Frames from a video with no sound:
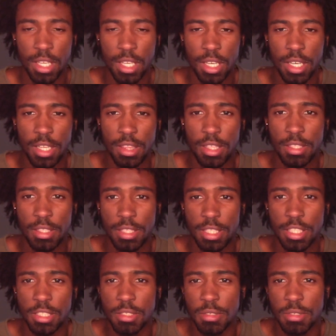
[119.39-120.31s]
And this
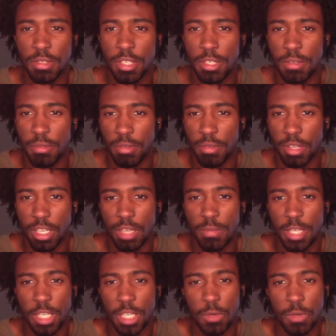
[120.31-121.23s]
is going to
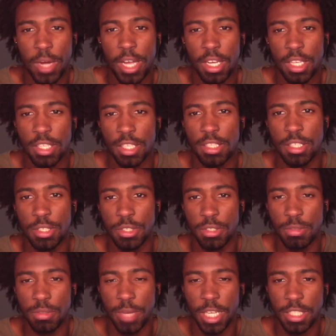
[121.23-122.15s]
be equating to
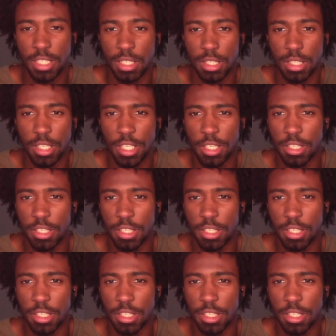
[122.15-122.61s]
basically your